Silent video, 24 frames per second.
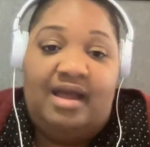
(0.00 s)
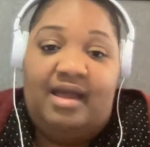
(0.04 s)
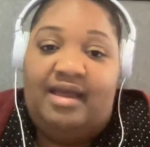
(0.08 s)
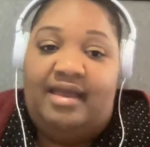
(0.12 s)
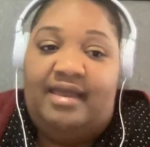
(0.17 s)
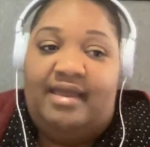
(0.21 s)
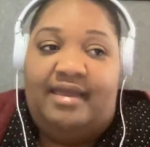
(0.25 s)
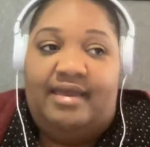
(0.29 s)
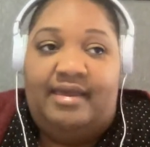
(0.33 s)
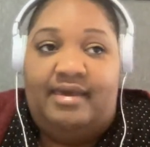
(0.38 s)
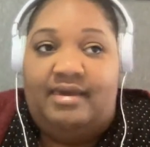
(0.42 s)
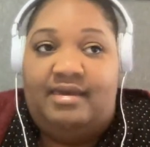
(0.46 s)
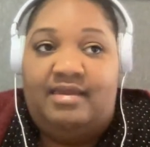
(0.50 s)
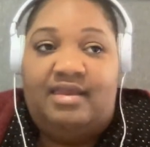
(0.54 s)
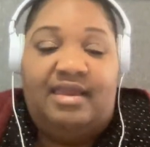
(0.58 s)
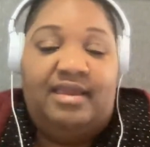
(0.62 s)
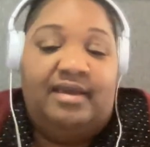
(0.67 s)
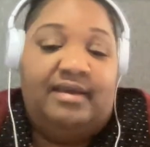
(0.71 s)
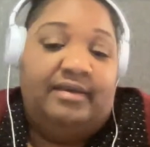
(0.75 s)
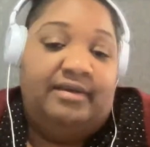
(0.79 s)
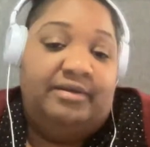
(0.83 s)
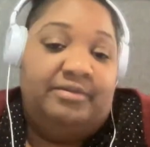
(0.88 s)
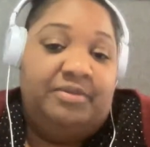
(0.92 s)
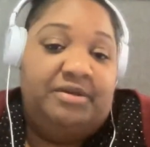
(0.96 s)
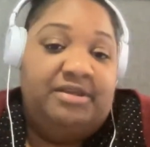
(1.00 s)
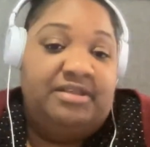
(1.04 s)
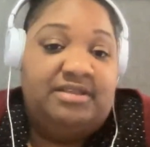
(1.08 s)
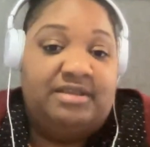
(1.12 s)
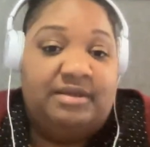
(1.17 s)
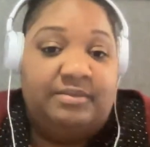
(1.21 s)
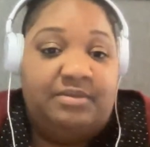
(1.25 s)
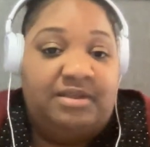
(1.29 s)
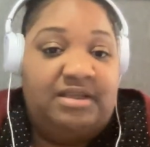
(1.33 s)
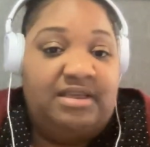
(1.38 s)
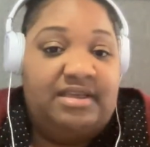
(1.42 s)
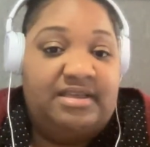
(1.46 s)
And it could be
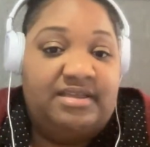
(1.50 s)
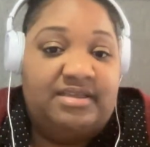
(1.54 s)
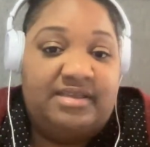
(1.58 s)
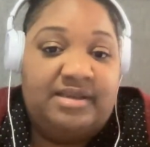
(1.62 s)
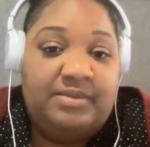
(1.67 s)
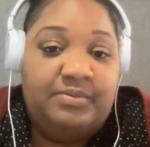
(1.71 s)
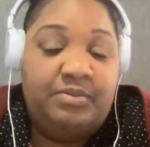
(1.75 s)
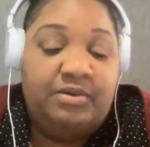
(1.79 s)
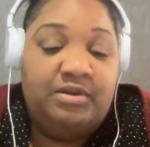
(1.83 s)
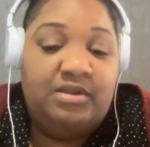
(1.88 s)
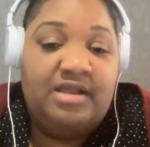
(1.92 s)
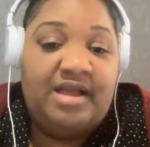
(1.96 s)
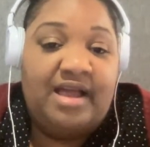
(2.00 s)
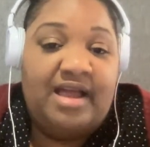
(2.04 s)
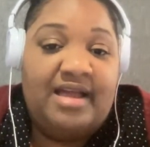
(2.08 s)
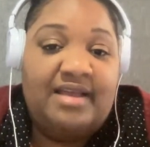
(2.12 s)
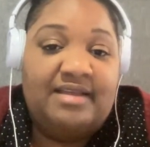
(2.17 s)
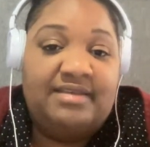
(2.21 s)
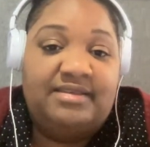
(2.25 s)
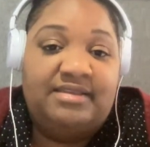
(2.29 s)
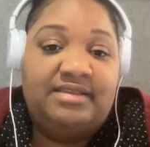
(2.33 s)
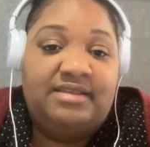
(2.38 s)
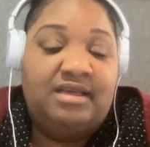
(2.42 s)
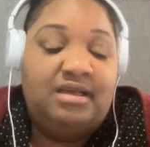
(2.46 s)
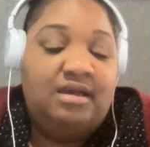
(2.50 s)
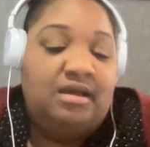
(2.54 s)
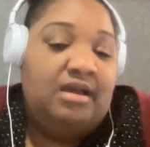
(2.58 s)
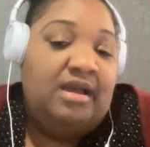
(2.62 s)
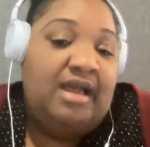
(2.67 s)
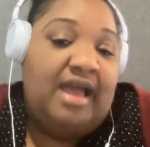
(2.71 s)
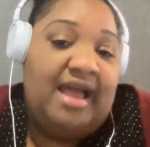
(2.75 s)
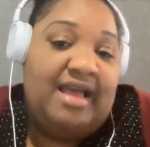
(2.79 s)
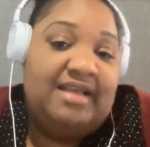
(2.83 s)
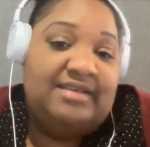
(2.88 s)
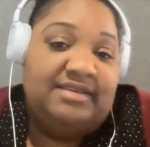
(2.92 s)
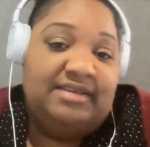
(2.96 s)
something as simple as
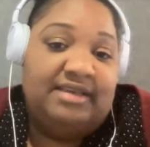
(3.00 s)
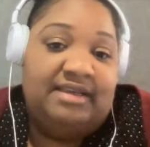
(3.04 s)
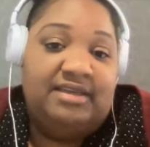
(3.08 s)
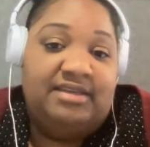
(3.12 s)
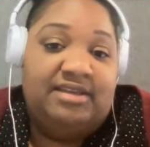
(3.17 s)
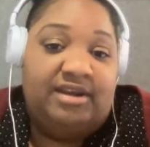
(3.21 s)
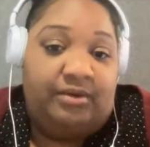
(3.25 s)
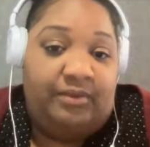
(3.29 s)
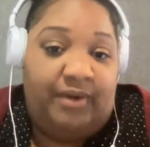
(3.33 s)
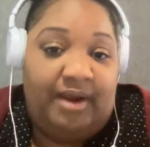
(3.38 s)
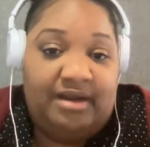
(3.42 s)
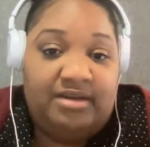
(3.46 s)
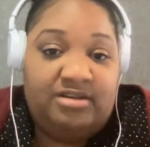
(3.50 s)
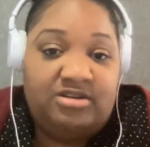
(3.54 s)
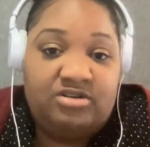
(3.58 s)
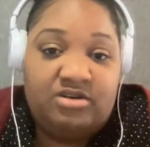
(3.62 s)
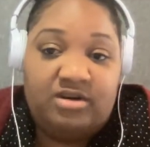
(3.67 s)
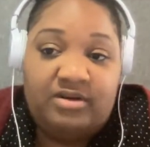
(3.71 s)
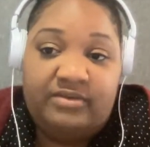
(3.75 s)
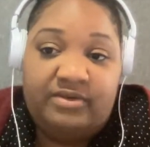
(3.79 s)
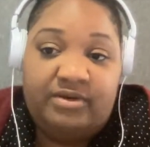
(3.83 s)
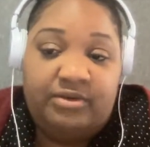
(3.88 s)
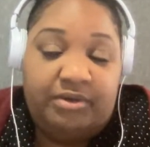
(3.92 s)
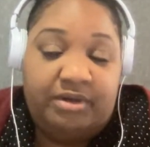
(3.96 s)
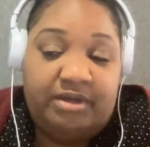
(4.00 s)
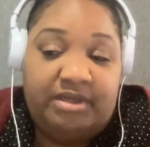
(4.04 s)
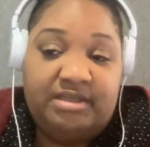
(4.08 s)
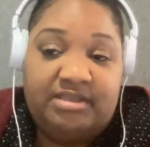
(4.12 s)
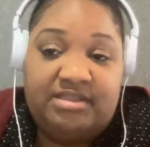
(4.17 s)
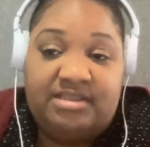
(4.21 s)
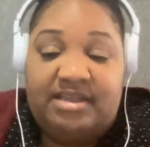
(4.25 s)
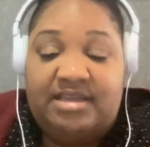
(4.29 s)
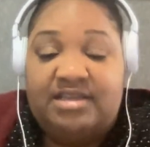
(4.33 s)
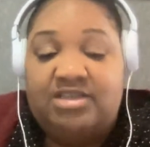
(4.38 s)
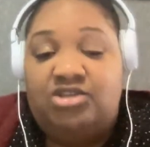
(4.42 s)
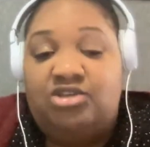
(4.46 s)
a director of an
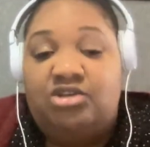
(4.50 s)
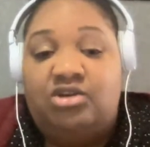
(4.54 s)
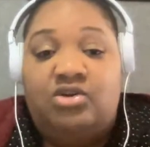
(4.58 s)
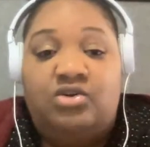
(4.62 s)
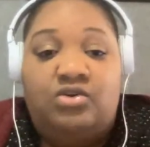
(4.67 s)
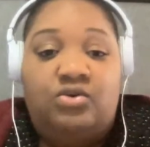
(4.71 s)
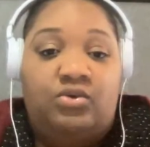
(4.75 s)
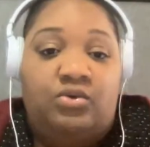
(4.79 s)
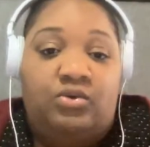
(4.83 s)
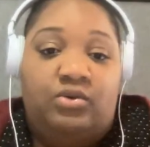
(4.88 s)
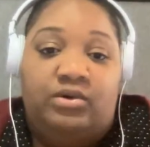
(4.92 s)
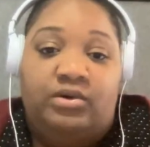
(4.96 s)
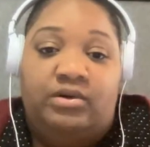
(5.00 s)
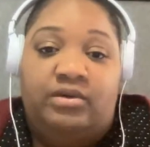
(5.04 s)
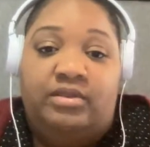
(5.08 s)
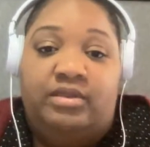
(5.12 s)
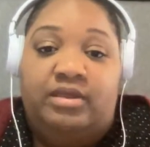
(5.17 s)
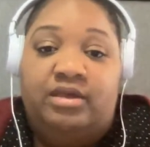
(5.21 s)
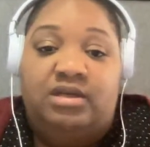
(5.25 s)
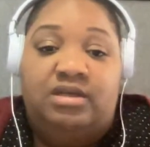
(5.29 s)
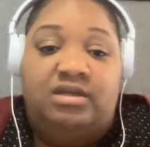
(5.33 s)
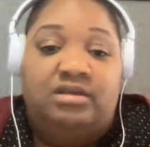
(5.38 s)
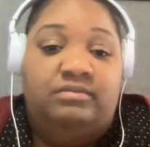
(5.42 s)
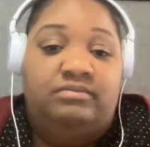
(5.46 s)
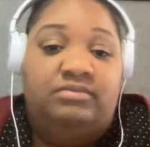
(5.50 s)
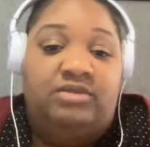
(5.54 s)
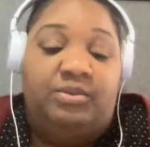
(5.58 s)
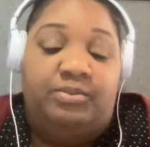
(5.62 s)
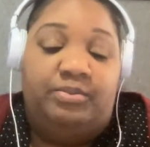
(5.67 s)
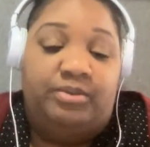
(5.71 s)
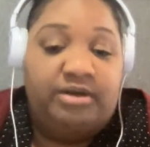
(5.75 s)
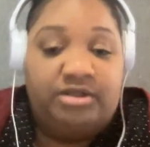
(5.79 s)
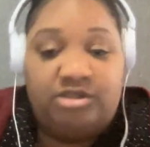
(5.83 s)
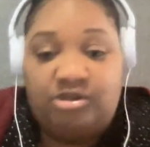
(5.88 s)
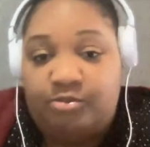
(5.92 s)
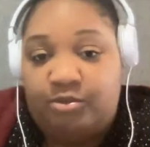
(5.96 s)
organization or the
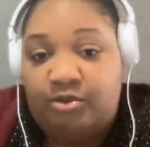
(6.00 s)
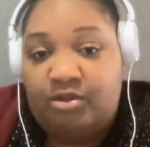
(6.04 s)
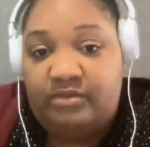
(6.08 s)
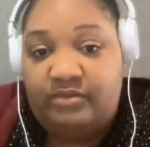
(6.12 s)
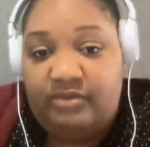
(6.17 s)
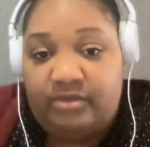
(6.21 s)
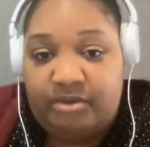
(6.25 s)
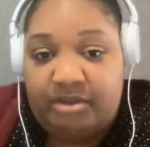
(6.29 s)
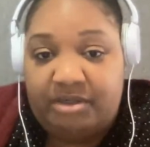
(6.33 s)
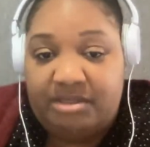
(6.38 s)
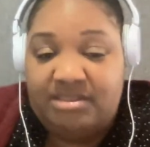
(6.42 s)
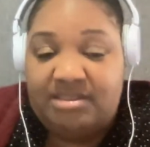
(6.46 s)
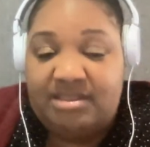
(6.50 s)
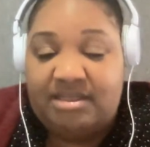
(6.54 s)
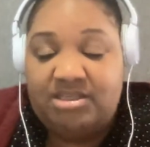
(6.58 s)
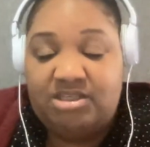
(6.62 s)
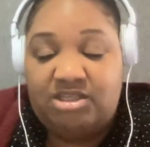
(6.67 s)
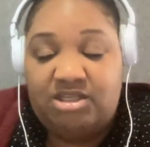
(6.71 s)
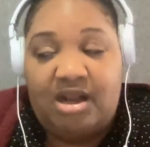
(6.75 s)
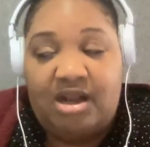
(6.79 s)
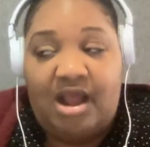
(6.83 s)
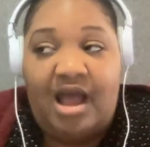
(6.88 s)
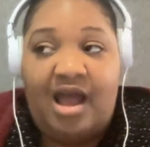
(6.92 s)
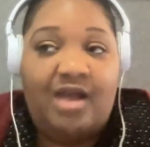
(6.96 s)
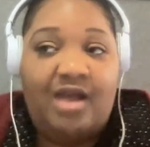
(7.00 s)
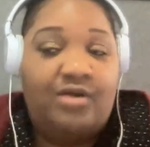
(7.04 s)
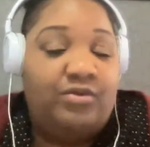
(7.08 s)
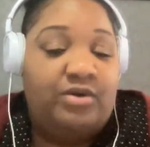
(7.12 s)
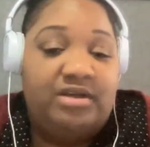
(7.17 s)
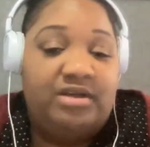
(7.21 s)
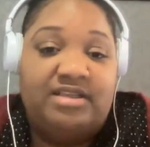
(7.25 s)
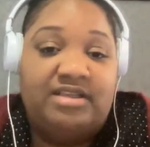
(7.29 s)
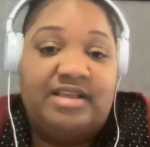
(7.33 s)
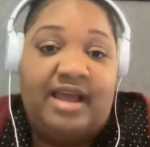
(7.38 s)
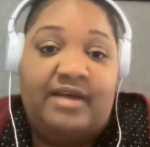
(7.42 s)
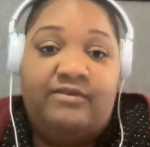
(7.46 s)
principal of an organization, I
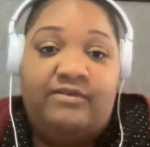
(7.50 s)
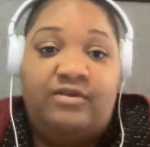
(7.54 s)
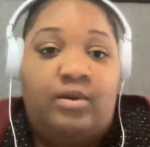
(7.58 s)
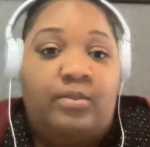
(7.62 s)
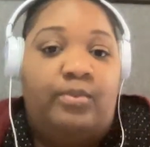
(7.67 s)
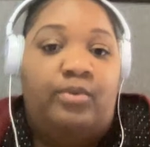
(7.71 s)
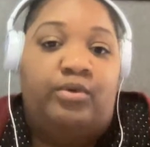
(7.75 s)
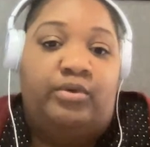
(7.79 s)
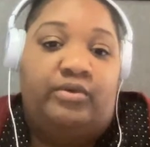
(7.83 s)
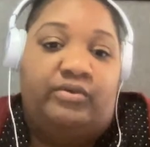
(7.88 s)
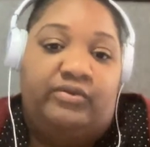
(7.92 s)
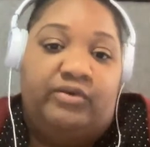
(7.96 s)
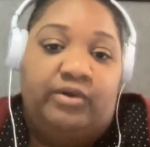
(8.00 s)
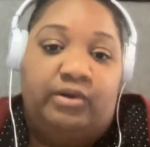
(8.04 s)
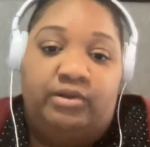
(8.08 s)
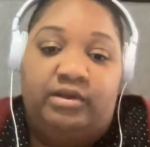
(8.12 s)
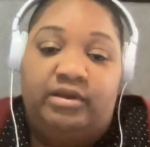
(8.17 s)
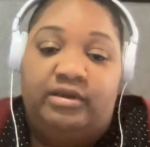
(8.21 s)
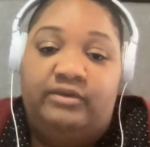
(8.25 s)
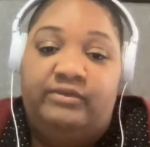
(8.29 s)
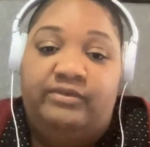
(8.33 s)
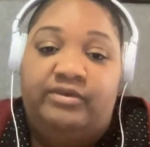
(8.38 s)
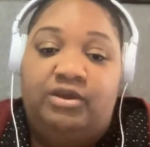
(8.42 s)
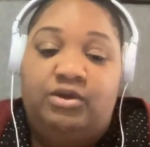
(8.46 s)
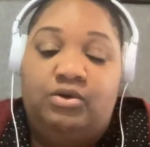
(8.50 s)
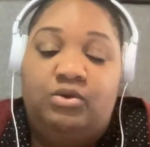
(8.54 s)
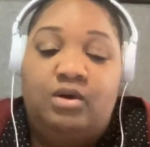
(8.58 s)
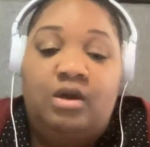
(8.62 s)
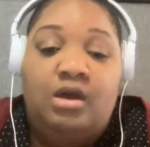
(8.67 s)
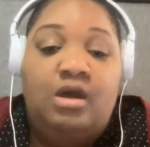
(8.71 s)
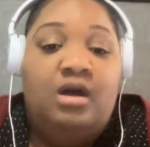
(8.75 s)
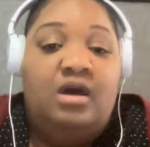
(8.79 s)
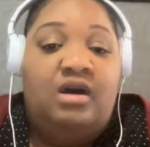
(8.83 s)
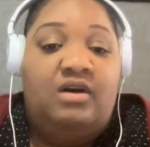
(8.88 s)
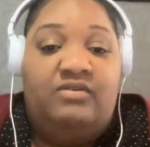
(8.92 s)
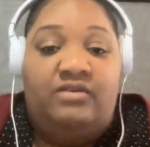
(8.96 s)
want to have a portfolio view
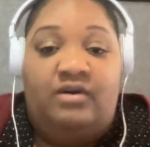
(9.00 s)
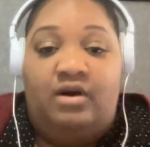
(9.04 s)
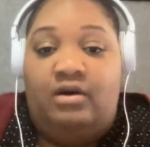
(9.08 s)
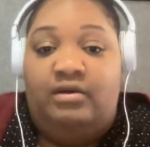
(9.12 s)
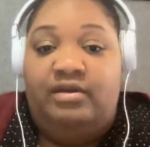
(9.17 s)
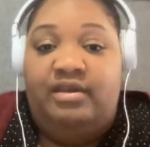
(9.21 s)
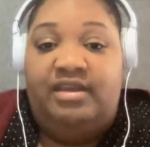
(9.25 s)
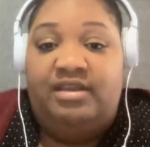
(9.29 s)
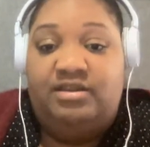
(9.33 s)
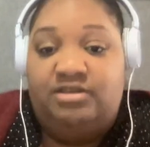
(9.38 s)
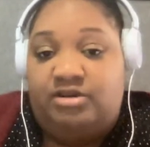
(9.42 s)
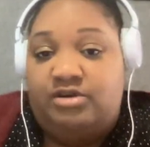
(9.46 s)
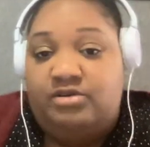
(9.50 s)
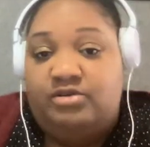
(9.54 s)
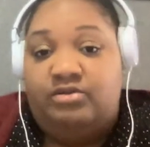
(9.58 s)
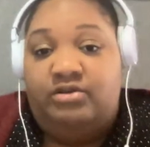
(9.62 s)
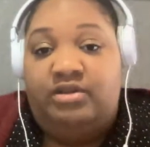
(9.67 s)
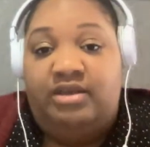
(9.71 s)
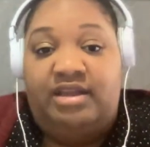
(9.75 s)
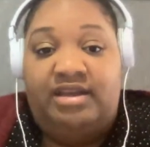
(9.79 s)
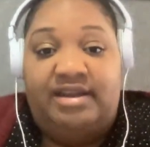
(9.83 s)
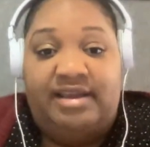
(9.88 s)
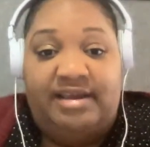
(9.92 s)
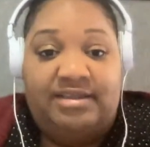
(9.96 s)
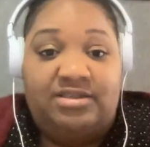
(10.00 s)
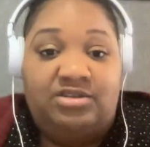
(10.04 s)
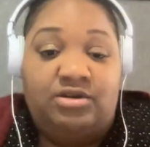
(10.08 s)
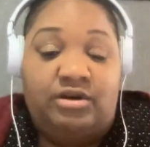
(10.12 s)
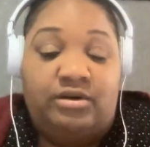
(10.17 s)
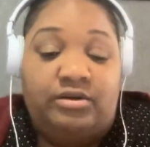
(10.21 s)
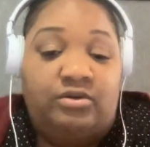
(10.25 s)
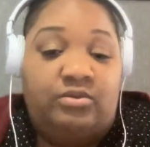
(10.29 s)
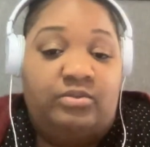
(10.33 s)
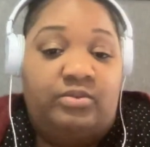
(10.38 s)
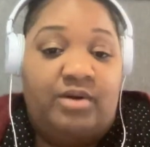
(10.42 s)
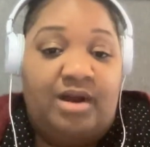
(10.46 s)
of all internal and
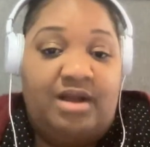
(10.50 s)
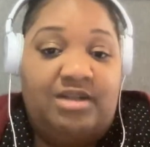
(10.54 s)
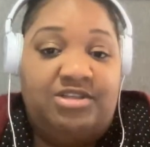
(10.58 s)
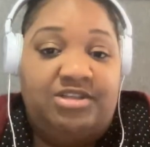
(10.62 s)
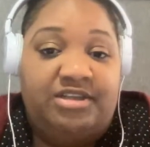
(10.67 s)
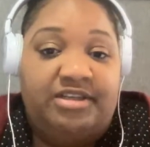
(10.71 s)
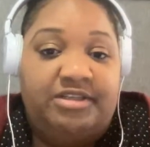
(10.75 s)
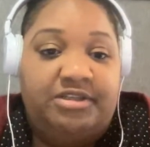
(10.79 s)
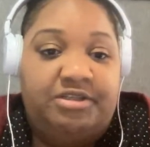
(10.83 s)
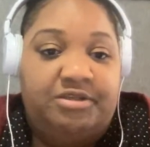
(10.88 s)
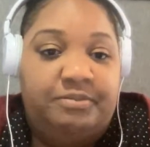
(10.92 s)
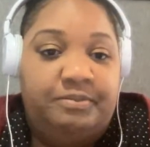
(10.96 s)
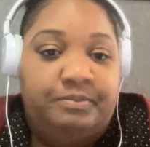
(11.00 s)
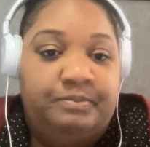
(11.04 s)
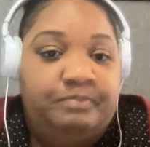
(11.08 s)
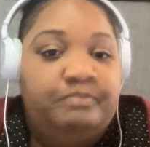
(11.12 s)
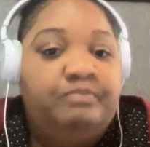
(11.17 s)
external projects.